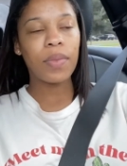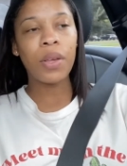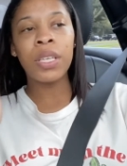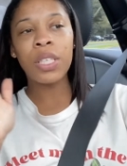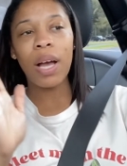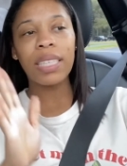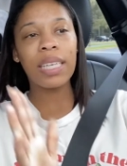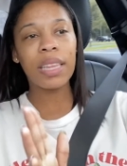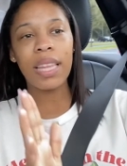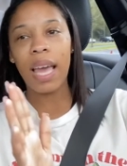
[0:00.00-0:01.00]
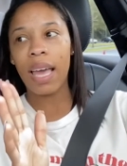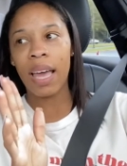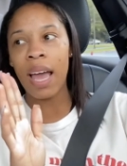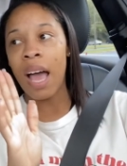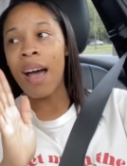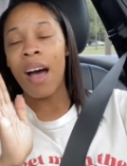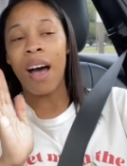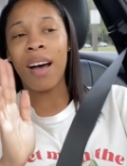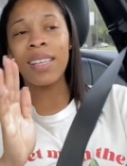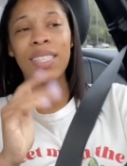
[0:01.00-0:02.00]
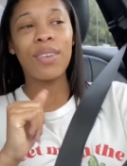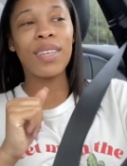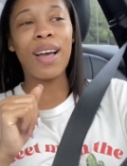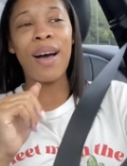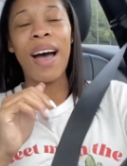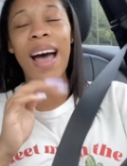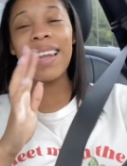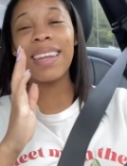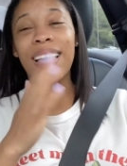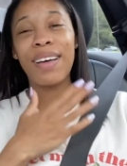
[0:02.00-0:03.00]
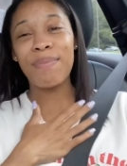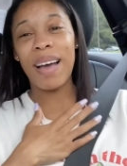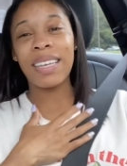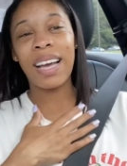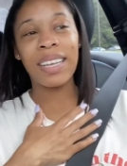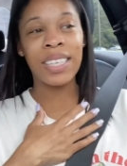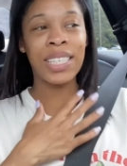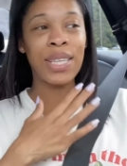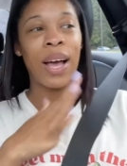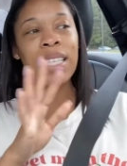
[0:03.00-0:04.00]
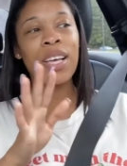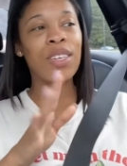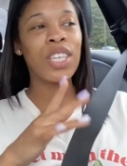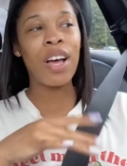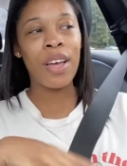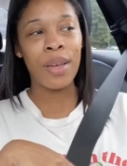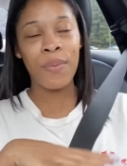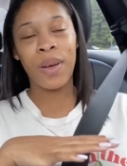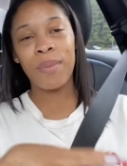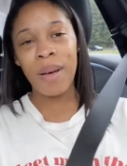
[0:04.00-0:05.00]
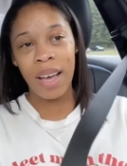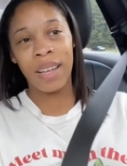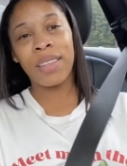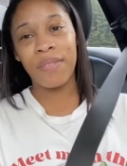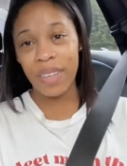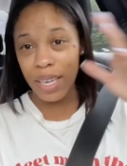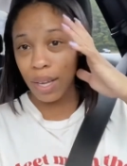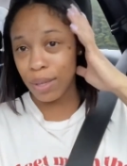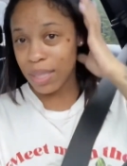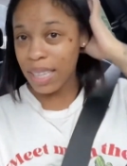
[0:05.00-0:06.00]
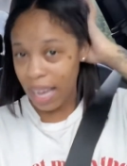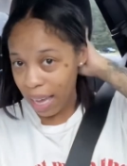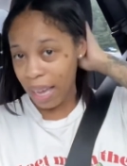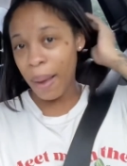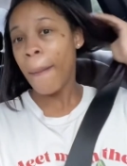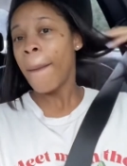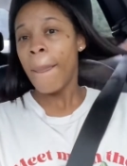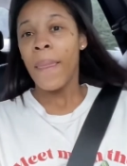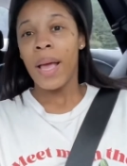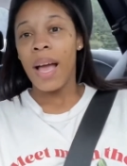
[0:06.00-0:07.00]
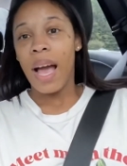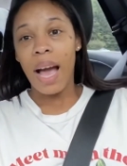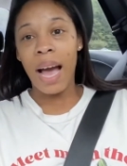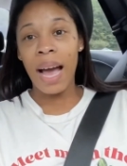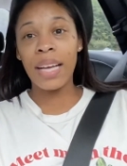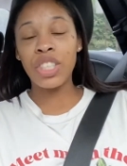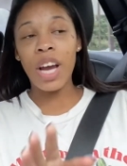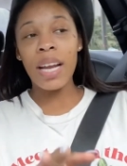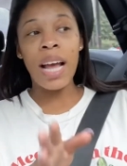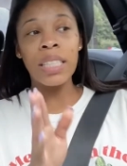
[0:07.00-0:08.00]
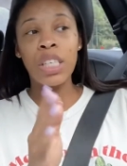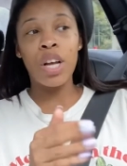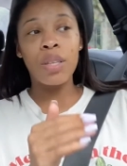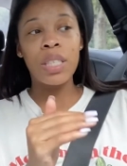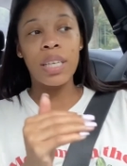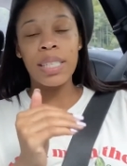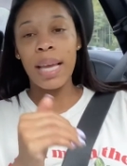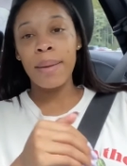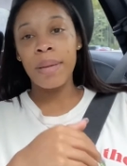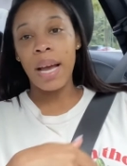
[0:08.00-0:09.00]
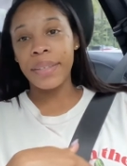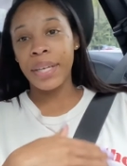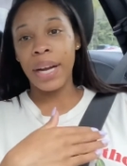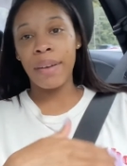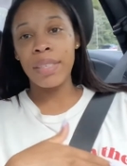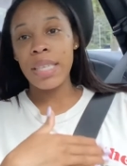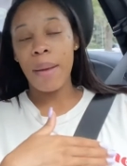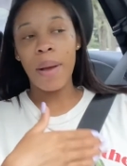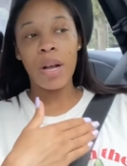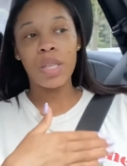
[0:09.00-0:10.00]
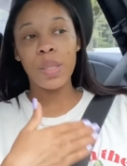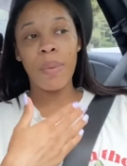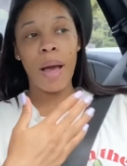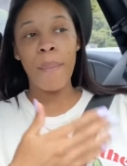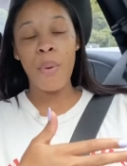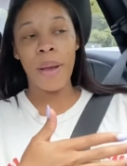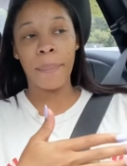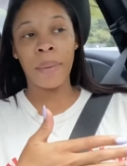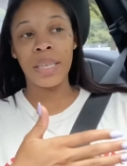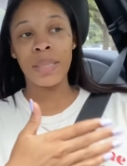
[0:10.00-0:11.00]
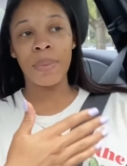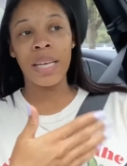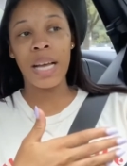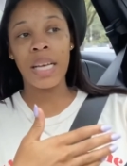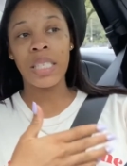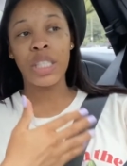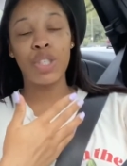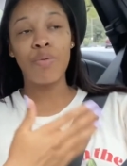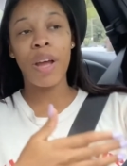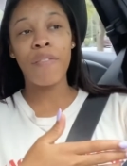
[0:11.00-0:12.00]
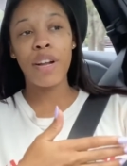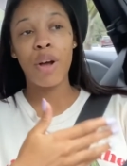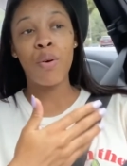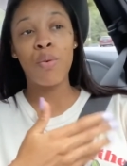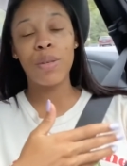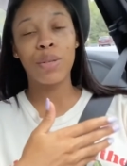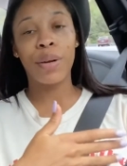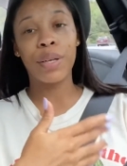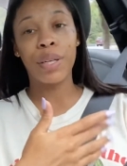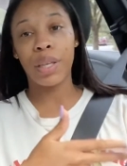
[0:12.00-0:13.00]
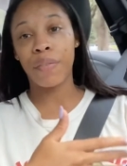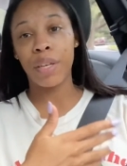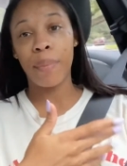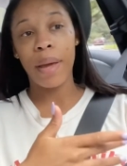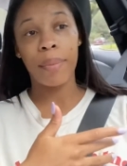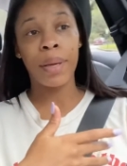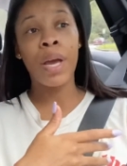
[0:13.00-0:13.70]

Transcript: so i did that also y'all i love my doctor so i told y'all in one of my other videos that I try not to go to the same doctor every time I go to my appointments because you never know who is going to deliver your baby.